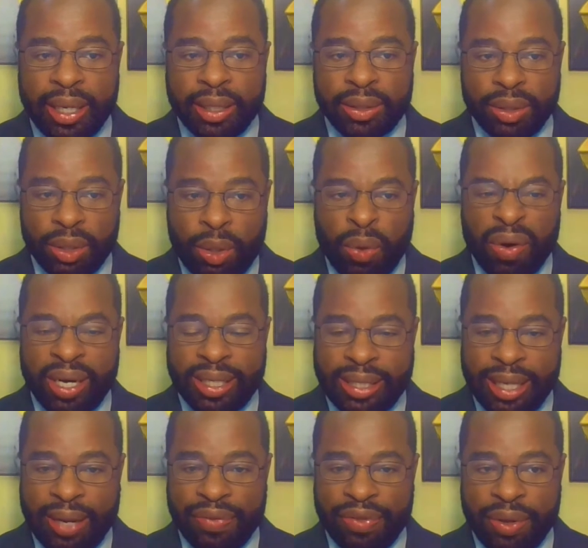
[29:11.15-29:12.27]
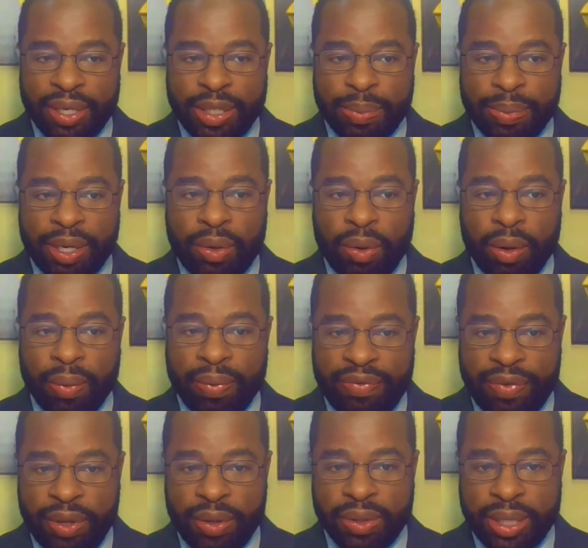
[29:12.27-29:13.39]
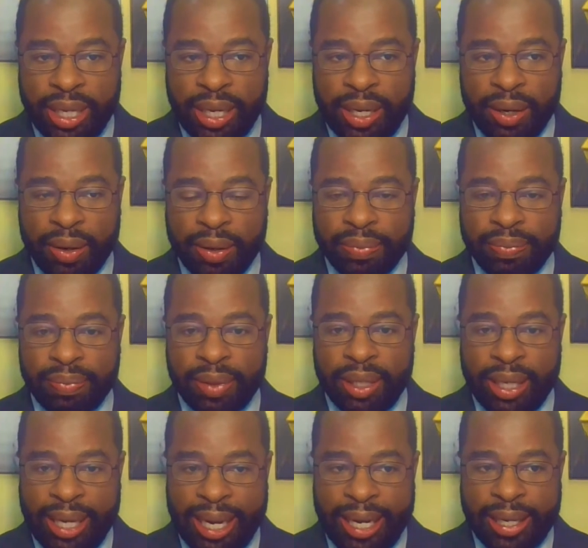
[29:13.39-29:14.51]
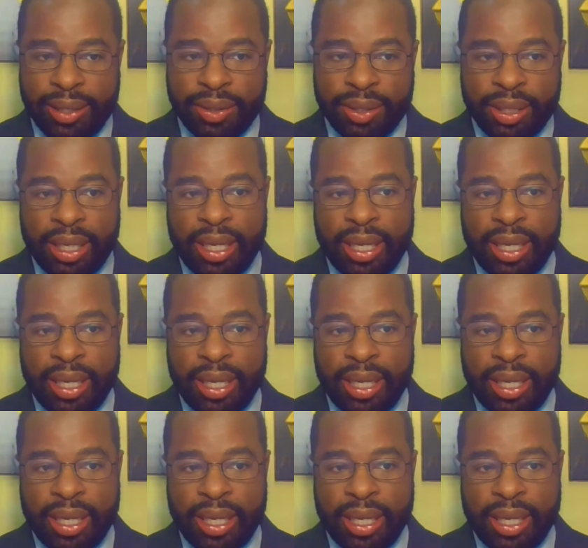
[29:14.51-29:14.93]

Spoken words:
So the court itself, the U.S. Supreme Court, refused to hear the case,